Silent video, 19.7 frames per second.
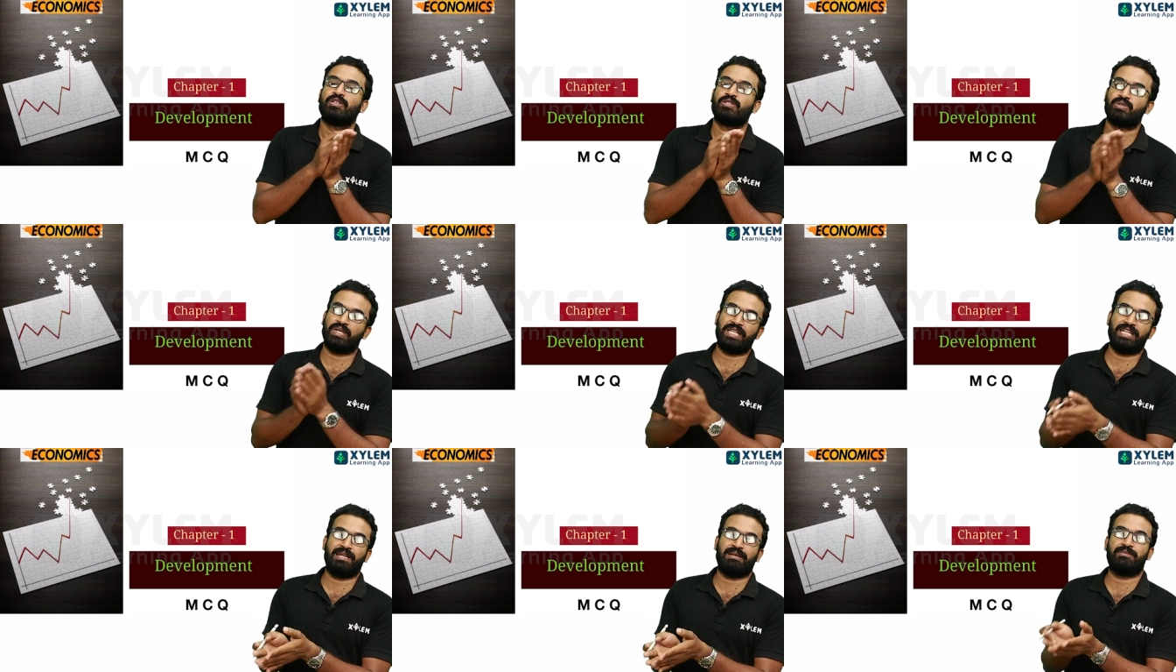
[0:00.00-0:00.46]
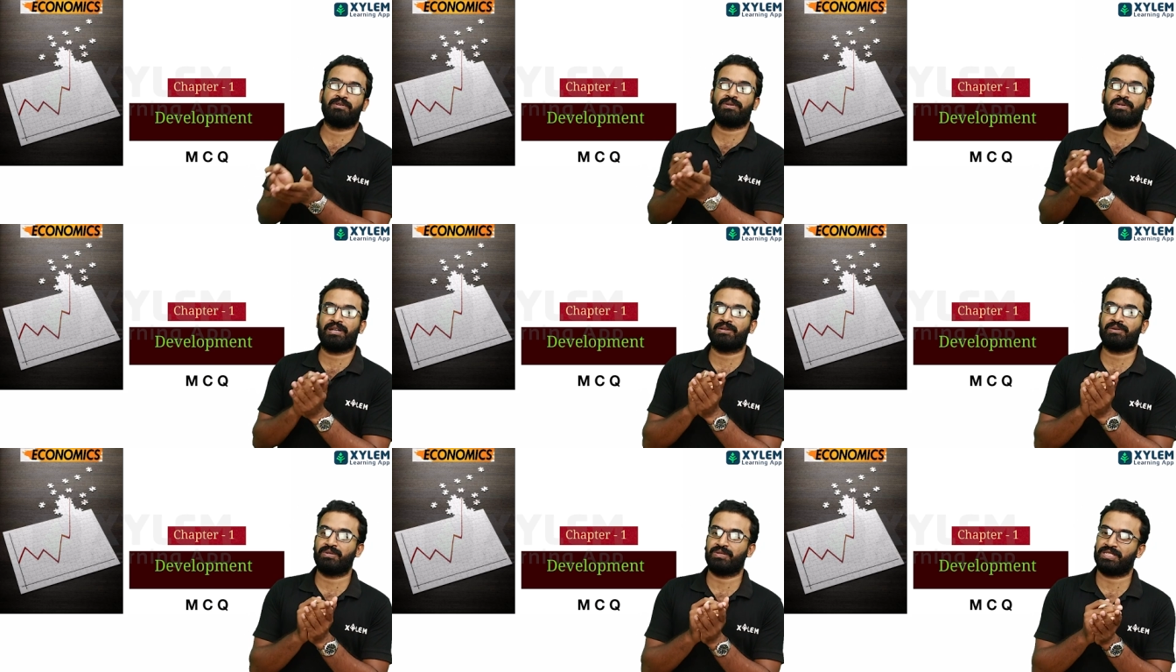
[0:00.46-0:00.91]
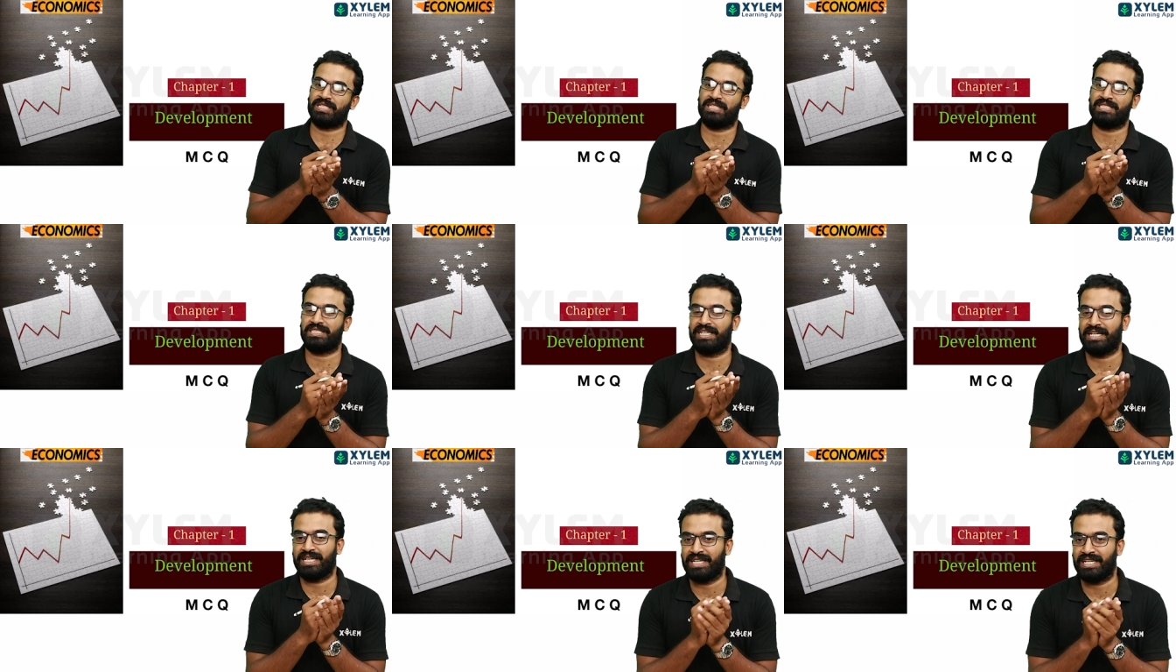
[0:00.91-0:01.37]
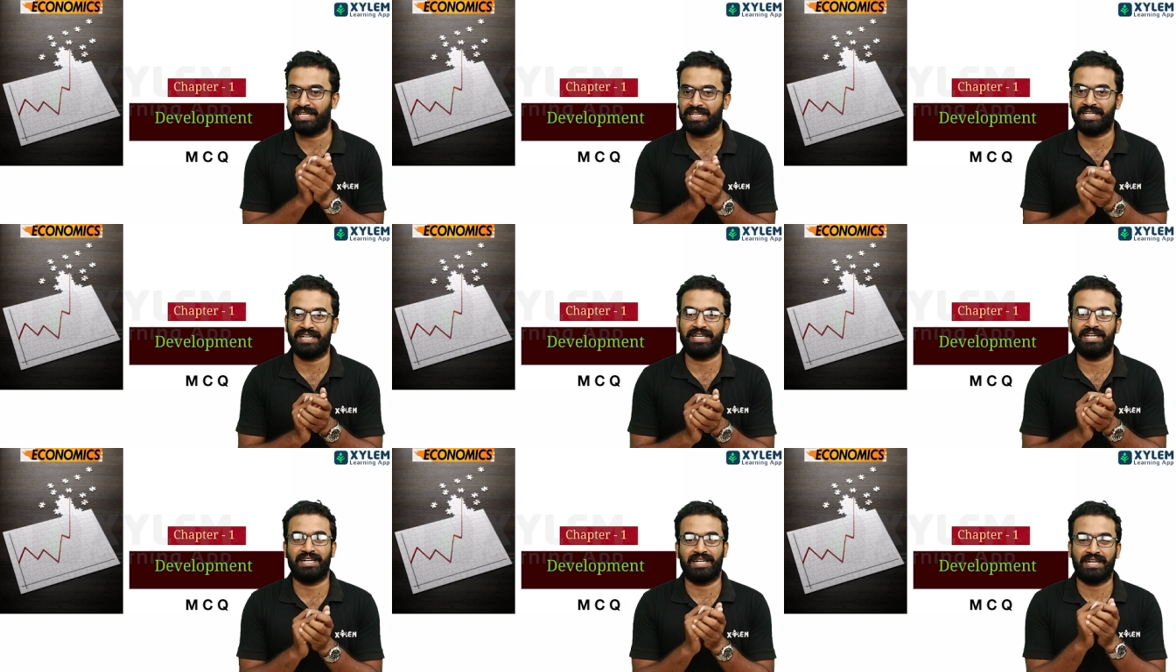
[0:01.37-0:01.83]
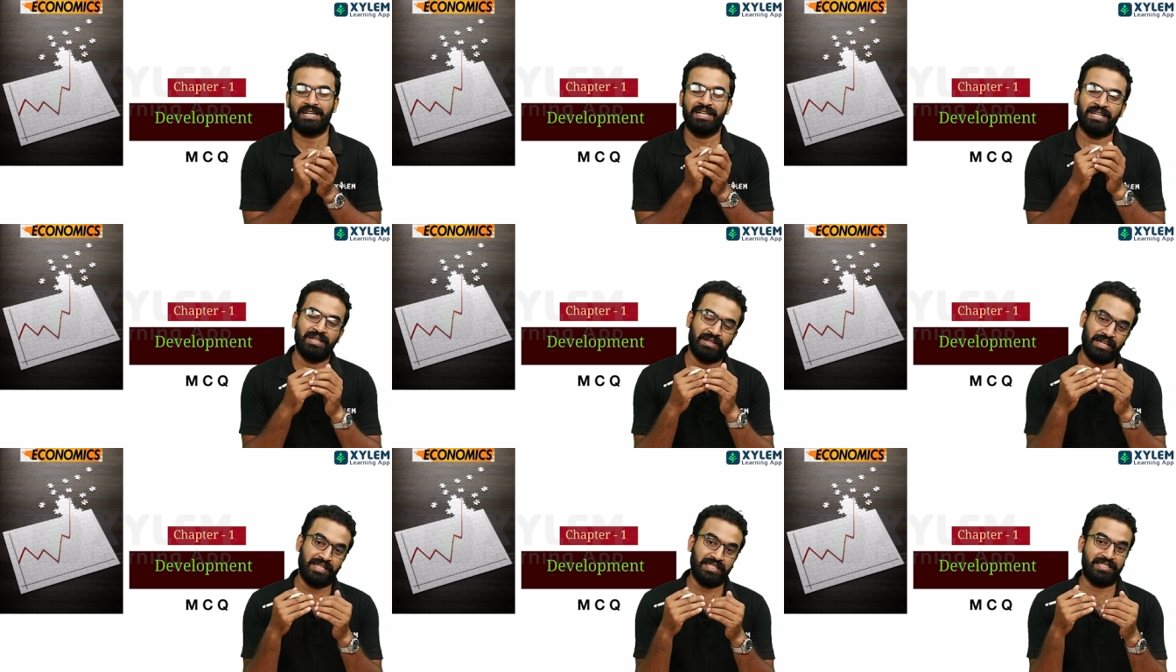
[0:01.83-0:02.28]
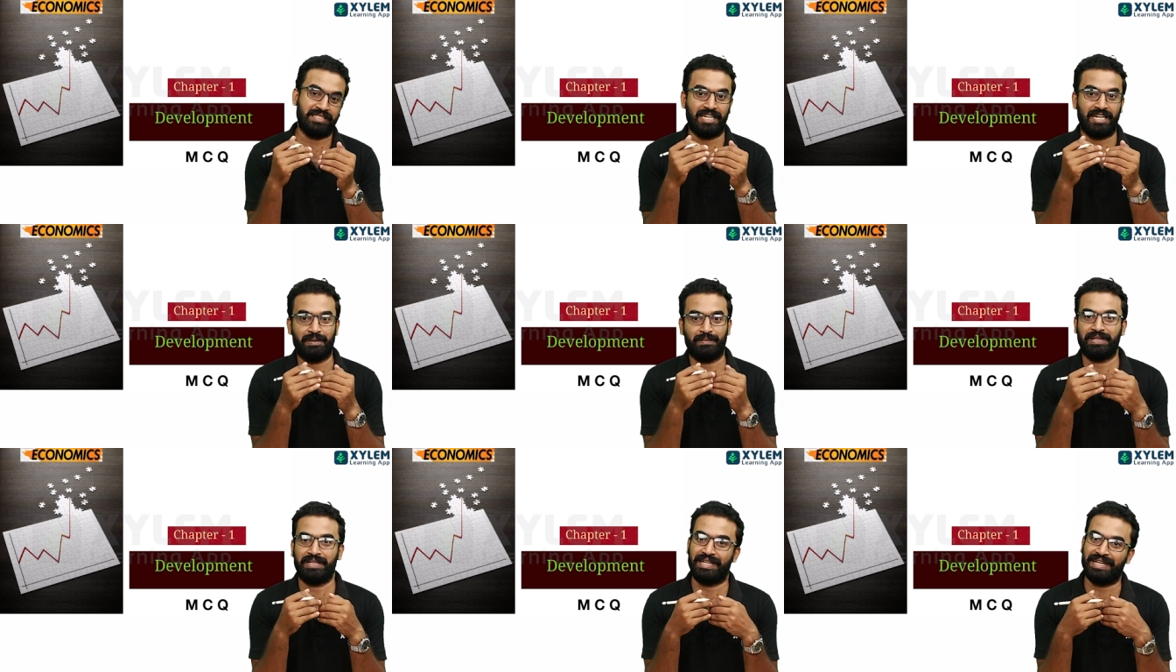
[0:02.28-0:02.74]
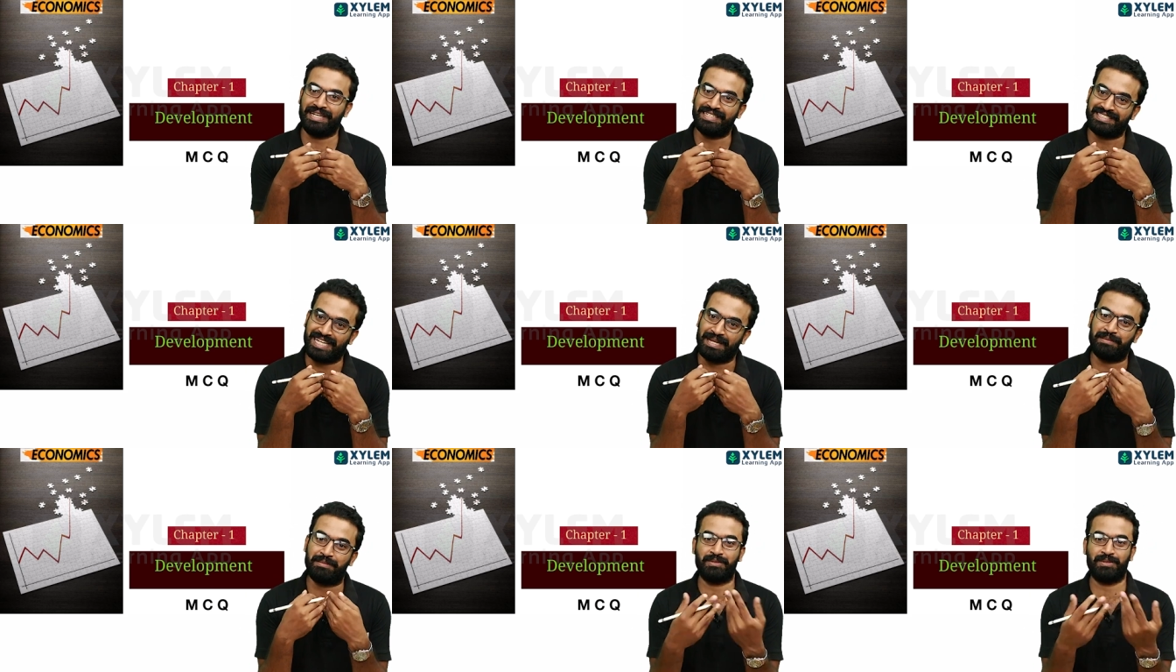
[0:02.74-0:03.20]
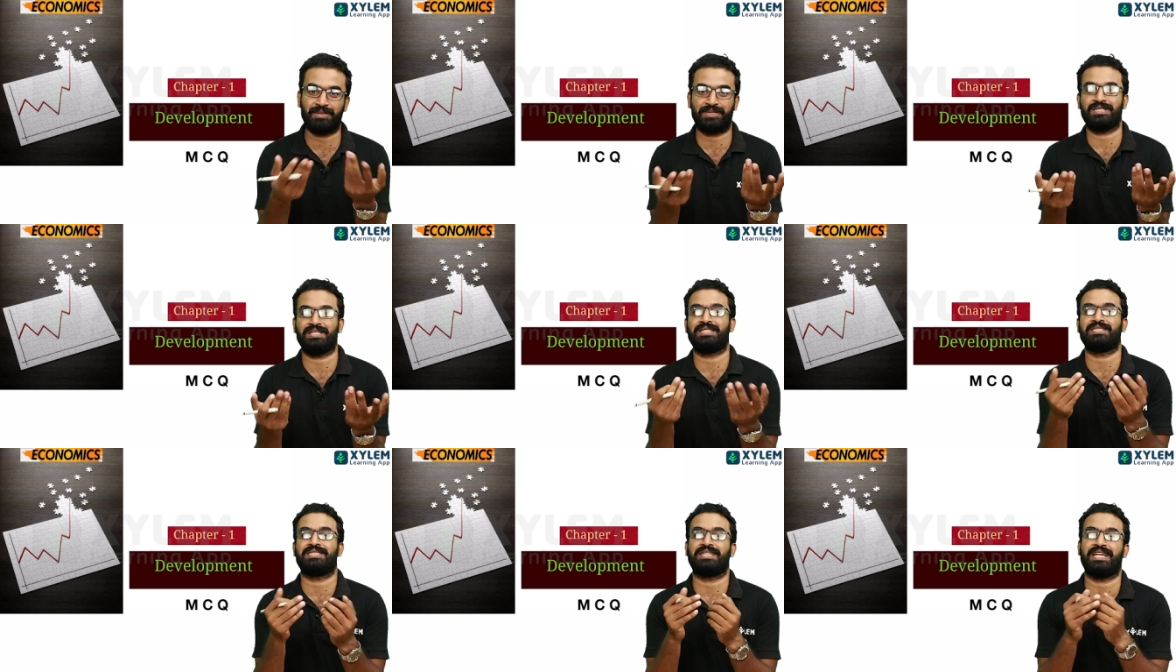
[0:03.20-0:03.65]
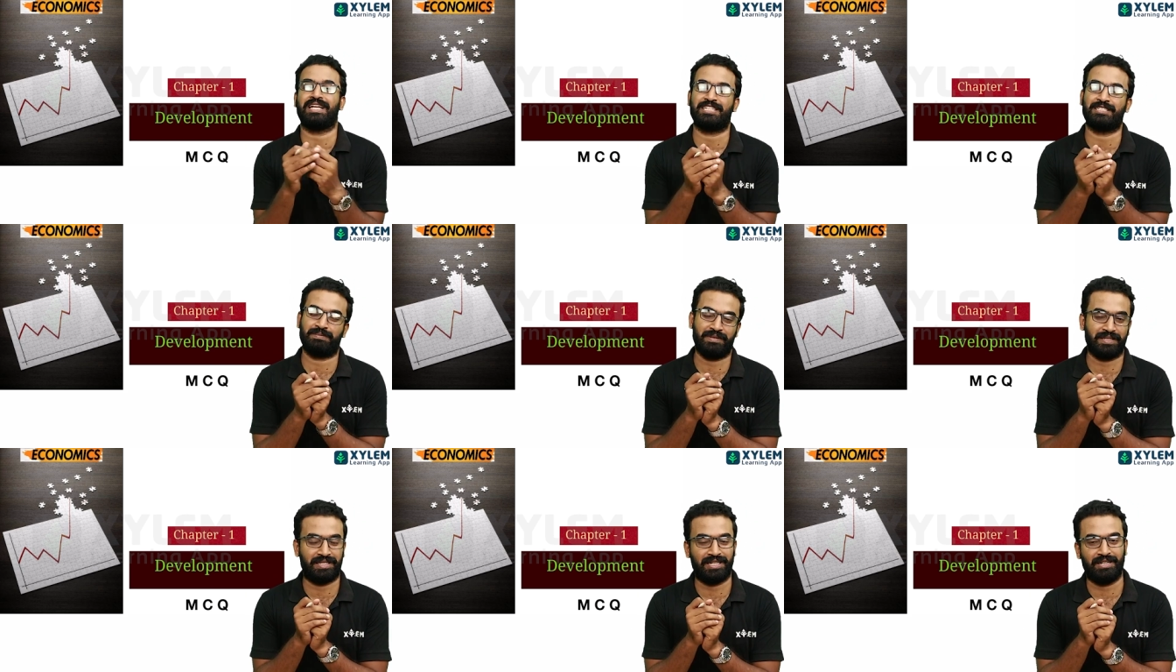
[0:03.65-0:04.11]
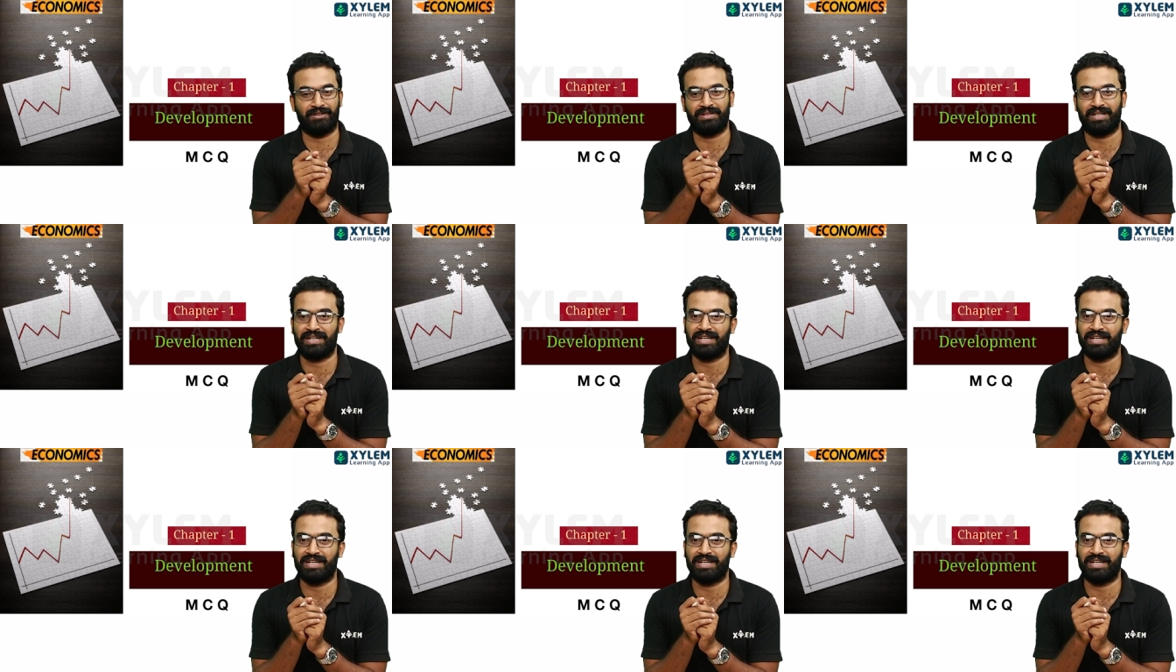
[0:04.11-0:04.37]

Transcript: So, this model questions you can same questions expect.